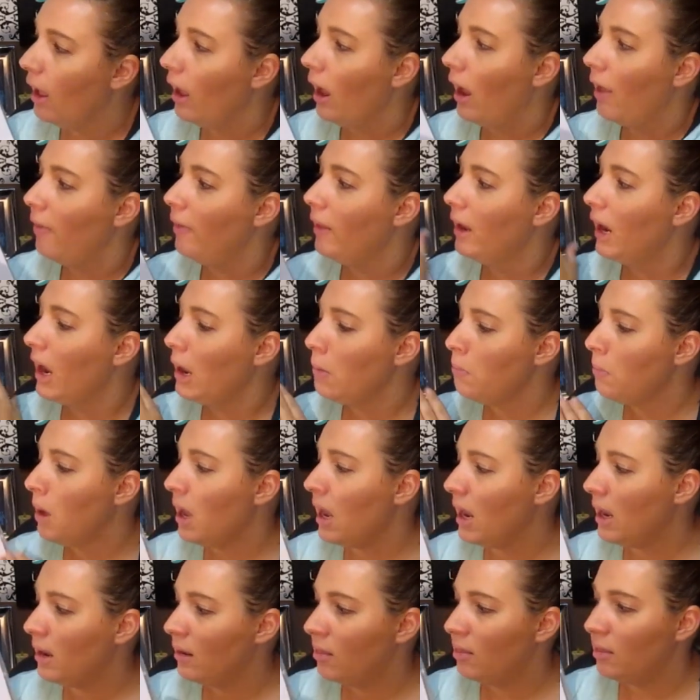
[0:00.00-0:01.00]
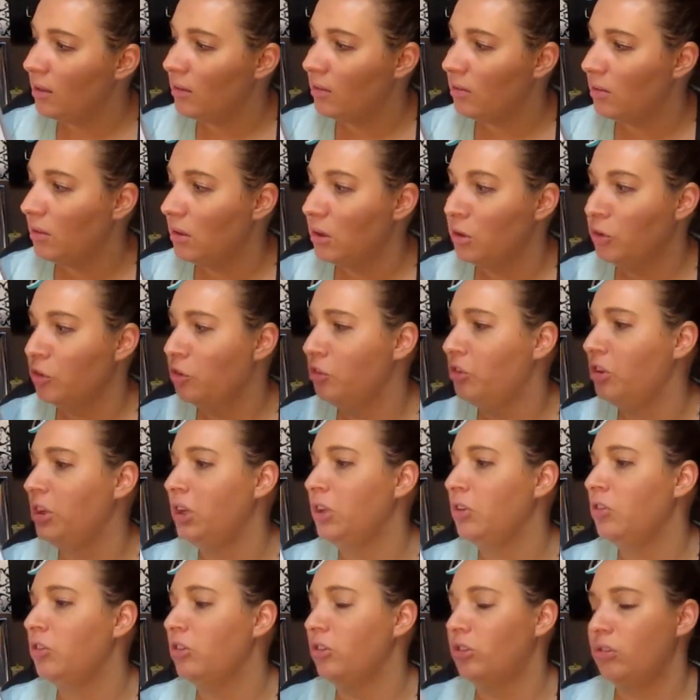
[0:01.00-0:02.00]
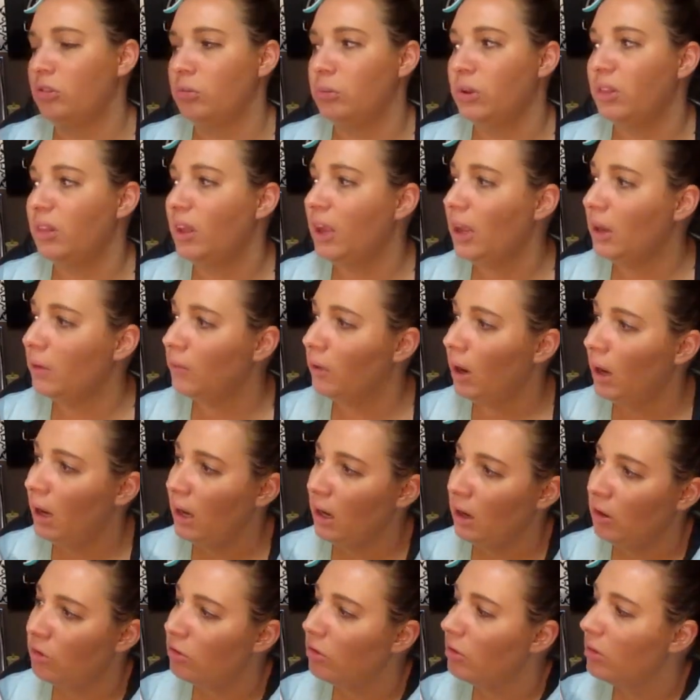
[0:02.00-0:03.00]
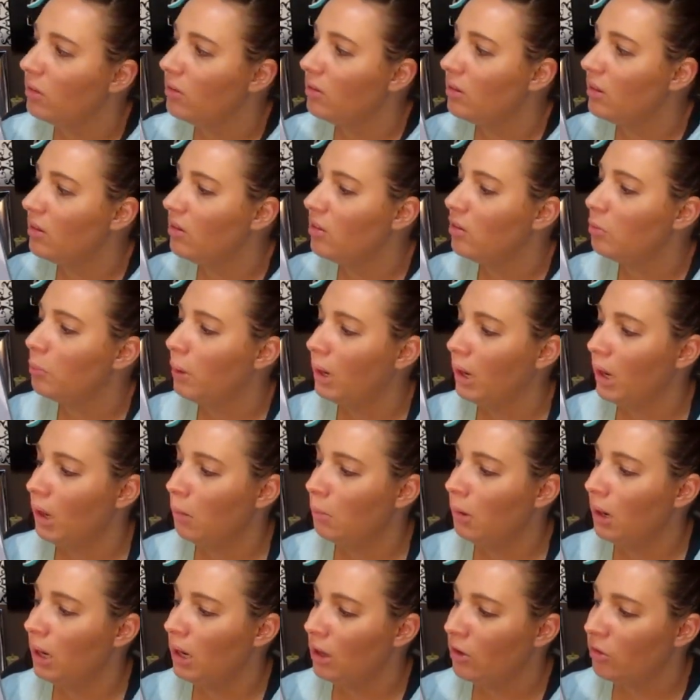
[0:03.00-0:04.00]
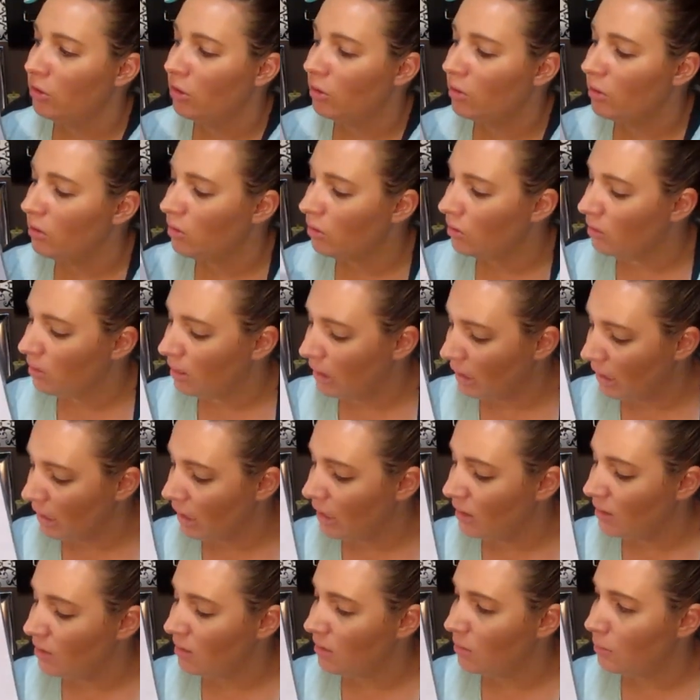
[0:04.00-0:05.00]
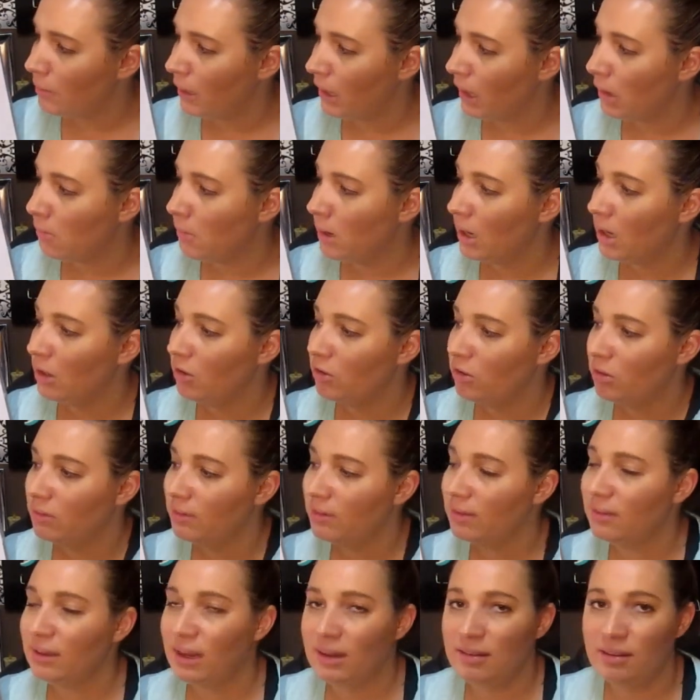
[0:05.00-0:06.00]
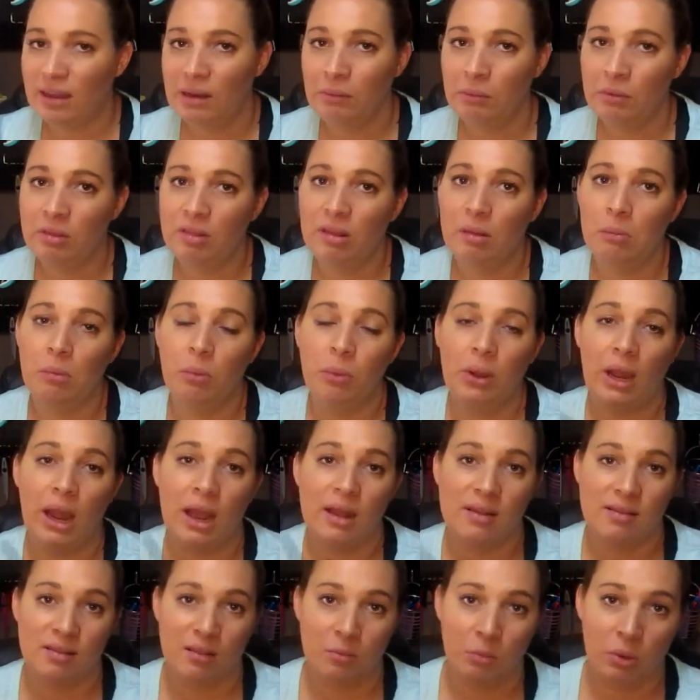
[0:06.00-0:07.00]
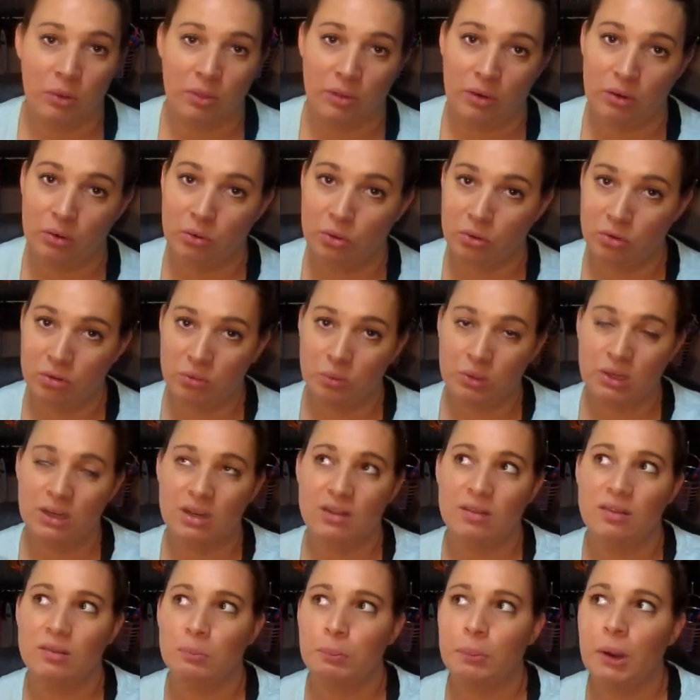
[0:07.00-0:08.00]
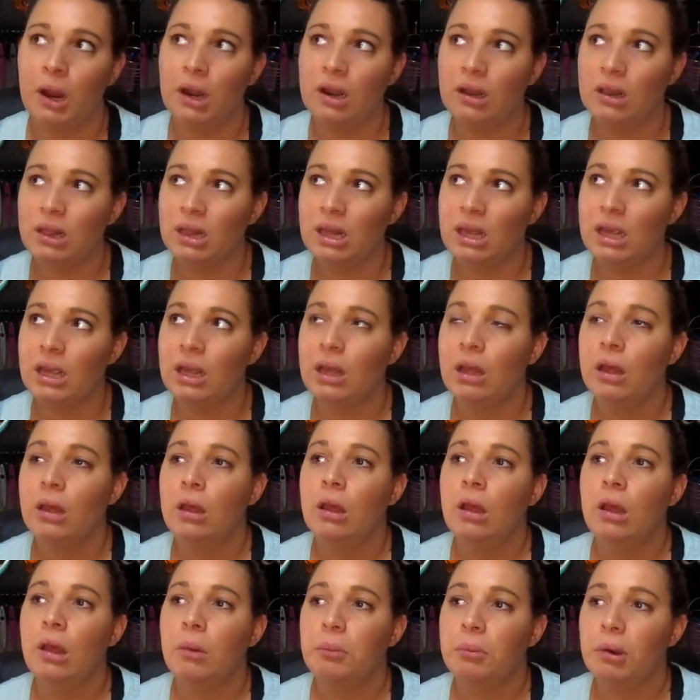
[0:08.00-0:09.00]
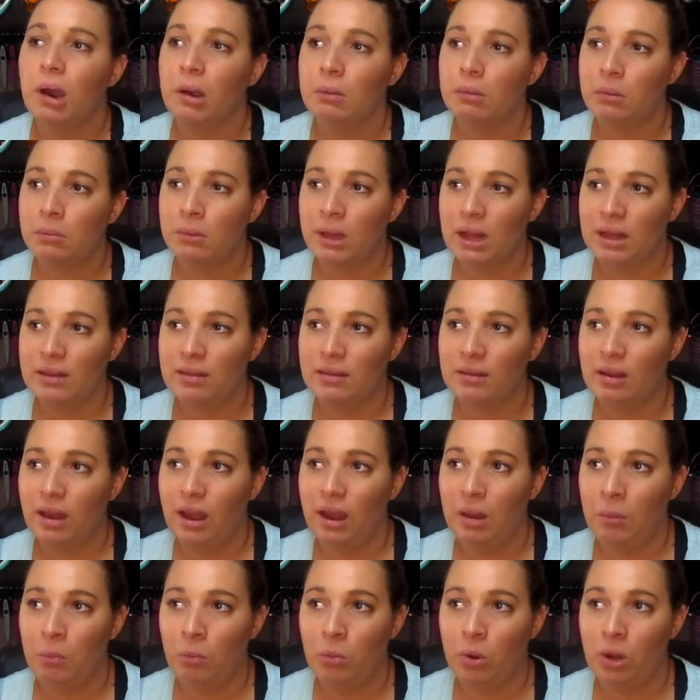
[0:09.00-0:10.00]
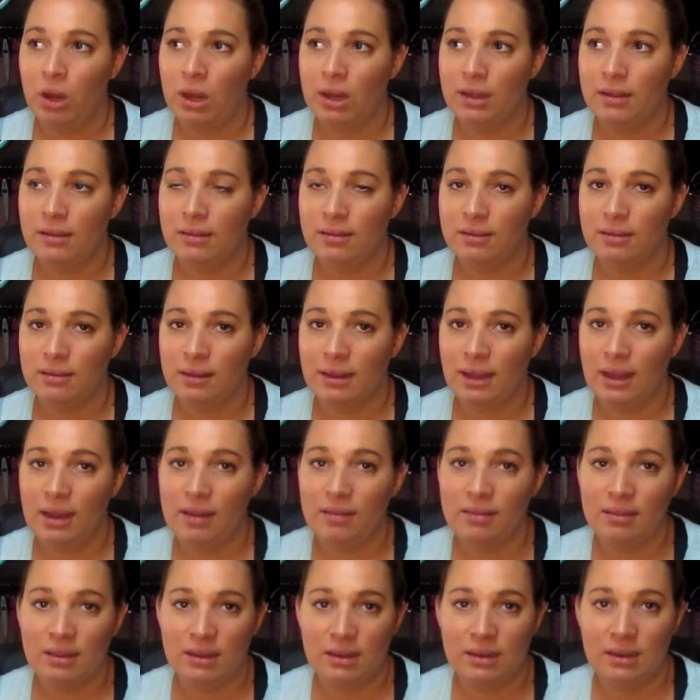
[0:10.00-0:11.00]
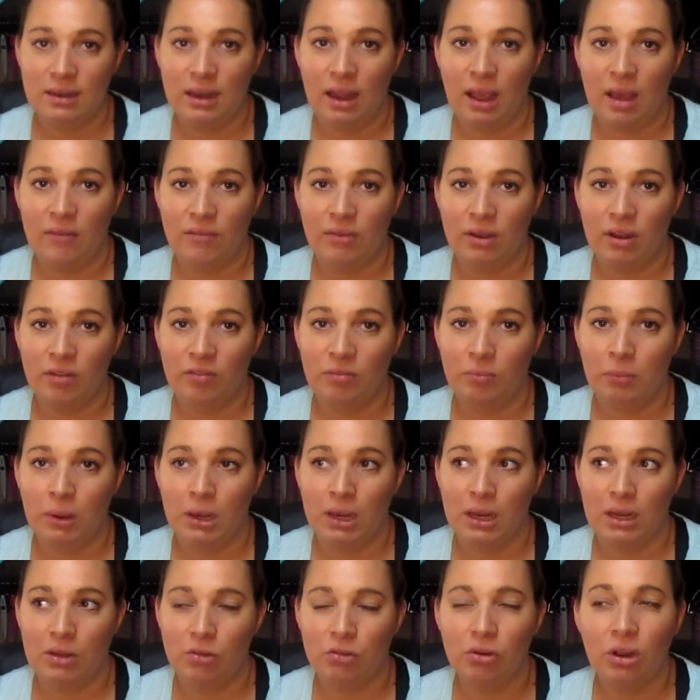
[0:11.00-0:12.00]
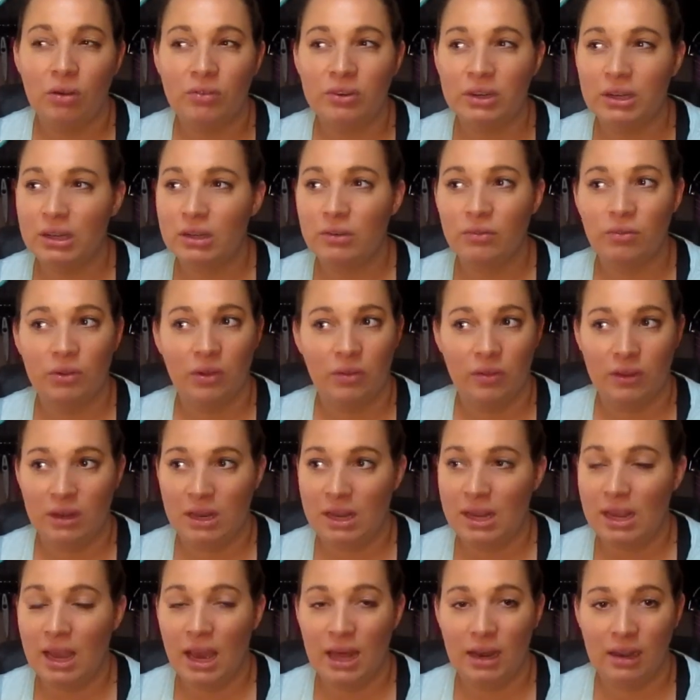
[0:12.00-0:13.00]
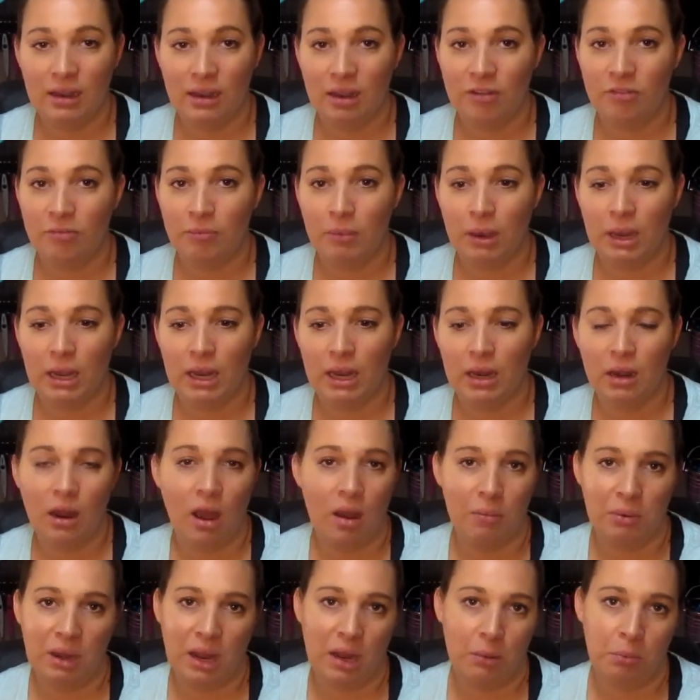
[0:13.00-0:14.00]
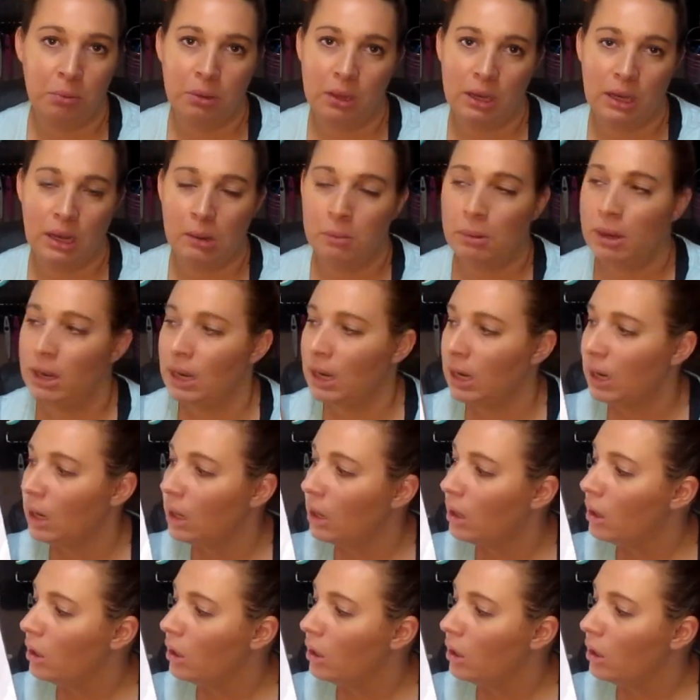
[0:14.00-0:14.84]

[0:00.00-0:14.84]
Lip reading: And then I made this little sheet just with handwriting. So this is spending money. So this is the kids spending money. So we sat down with them and we asked them what their goals were. Because part of the problem last time was Casey didn't have enough money. Trevor didn't feel that he had enough money. And Aubrey had plenty of money.